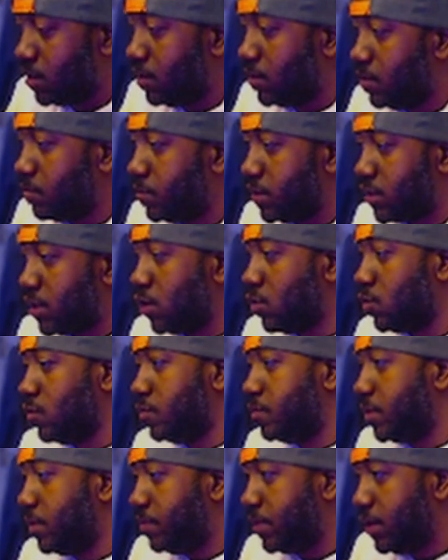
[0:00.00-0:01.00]
but there will
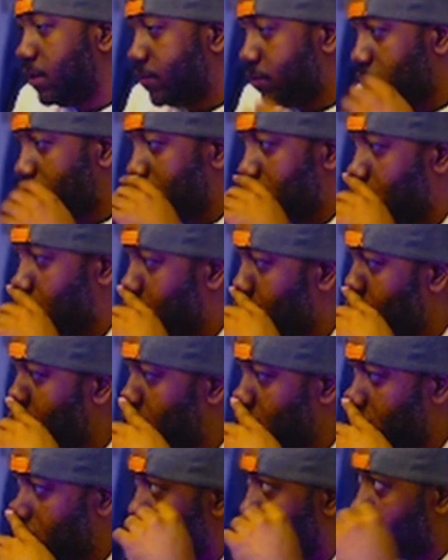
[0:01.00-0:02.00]
be people
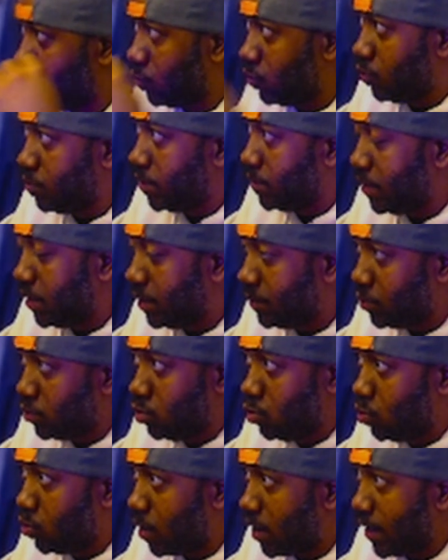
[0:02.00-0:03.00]
who
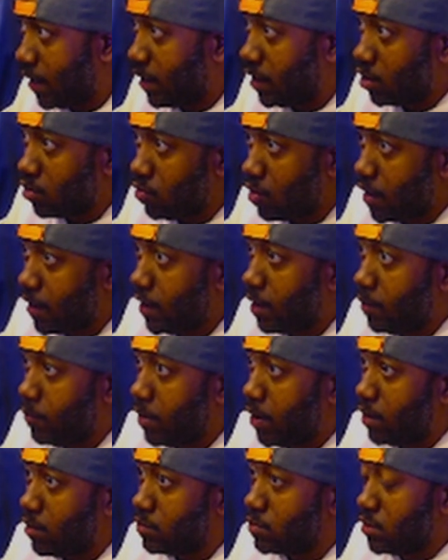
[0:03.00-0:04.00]
whine and cry
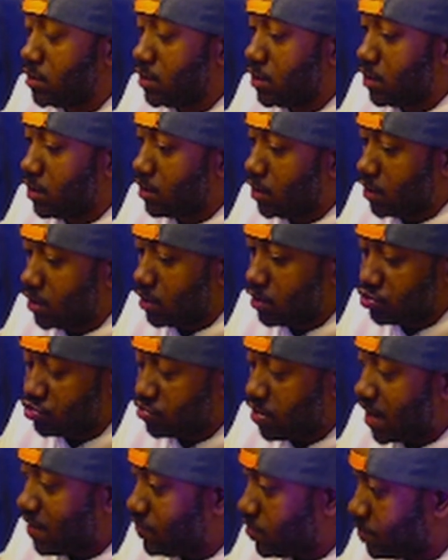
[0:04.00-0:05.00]
about
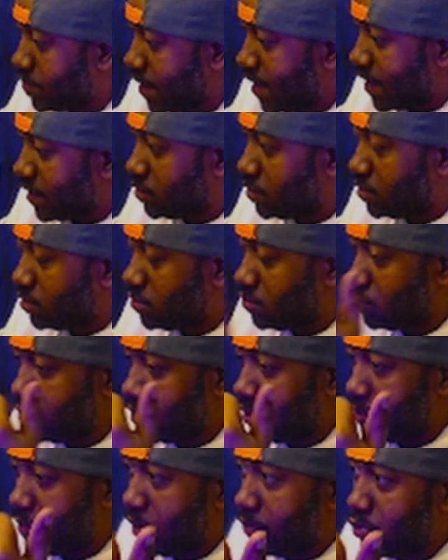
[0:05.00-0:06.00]
drive impact. There will be
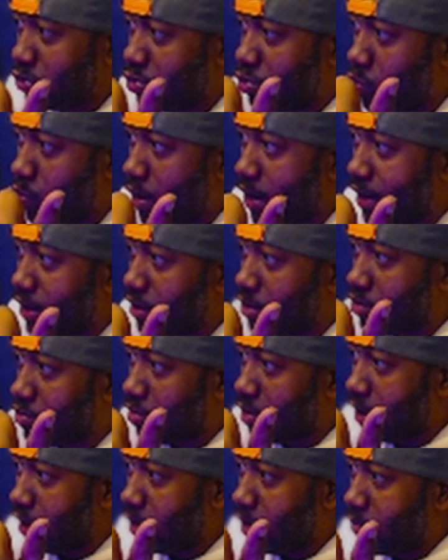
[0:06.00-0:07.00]
people who whine and
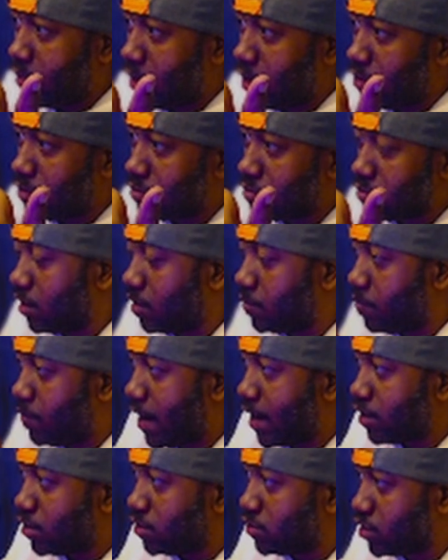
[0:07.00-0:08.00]
cry about
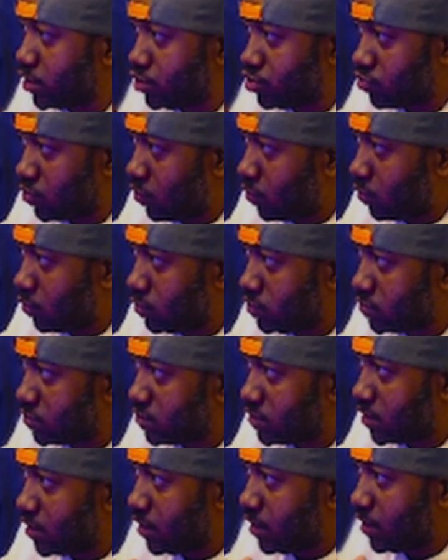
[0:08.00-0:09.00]
modern controls.
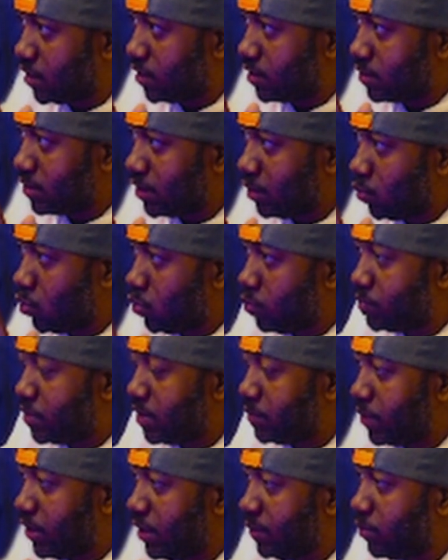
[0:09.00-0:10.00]
There will be
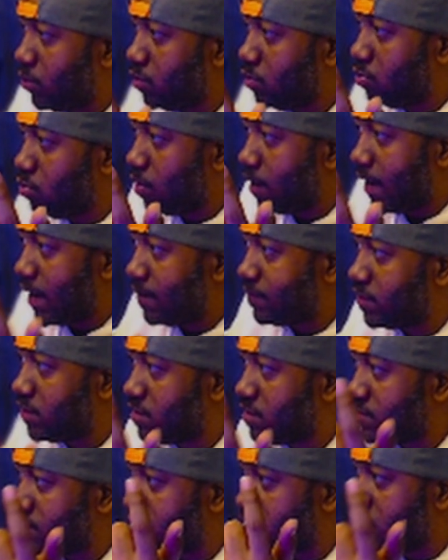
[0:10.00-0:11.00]
people who have
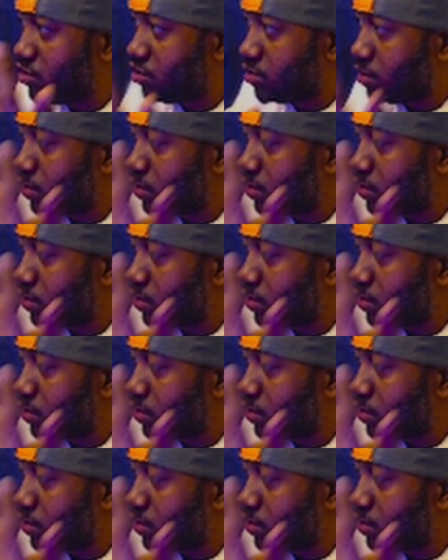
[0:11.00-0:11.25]
these knee-jerk